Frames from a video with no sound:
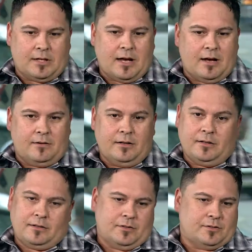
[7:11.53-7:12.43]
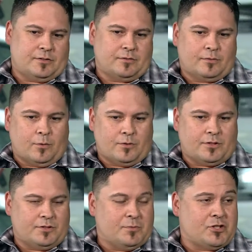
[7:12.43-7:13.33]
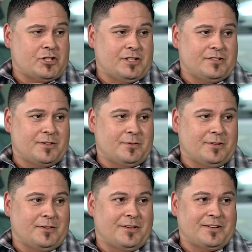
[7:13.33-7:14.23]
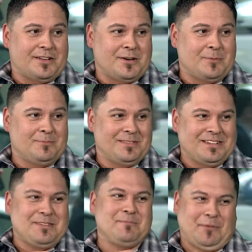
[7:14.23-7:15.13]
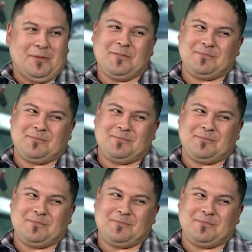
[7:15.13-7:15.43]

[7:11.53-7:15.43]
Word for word: yeah. And then there's, of course, there's machines out there that can help improve